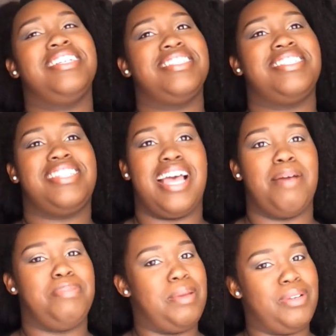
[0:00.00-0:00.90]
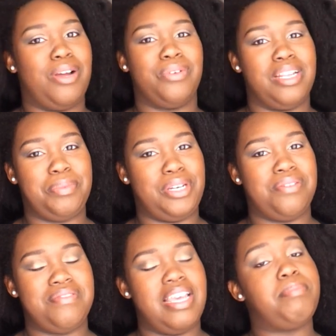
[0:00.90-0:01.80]
stop. People don't really be
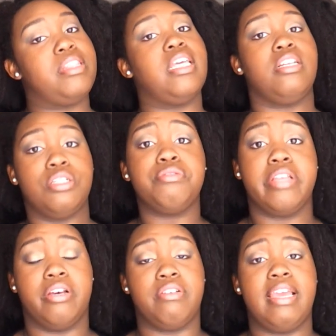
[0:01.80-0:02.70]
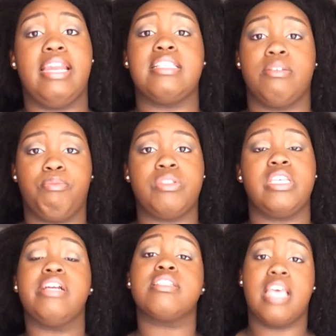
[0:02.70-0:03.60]
doing that, but they do though. And it's a
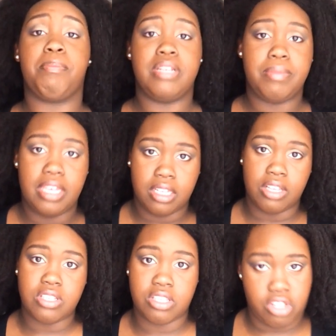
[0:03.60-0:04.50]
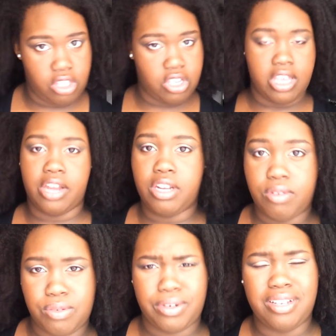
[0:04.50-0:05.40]
serious let me get close so y'all know
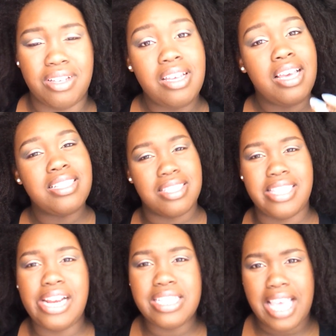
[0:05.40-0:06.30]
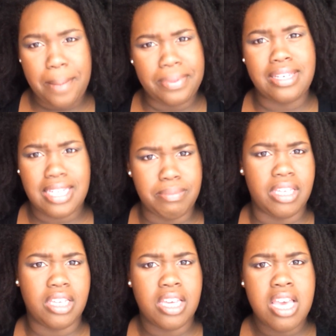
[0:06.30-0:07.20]
it's real. It's a serious
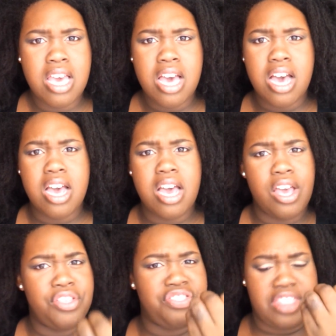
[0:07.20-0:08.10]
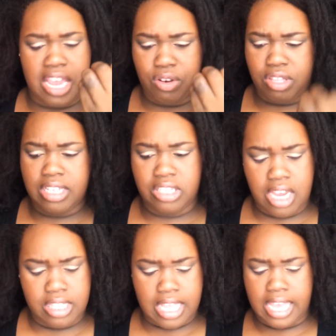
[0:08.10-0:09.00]
epidemic that these
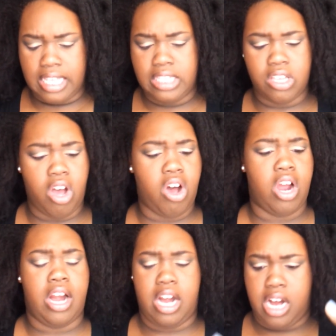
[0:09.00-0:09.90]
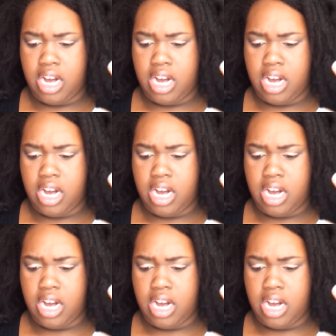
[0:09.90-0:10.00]
young ladies are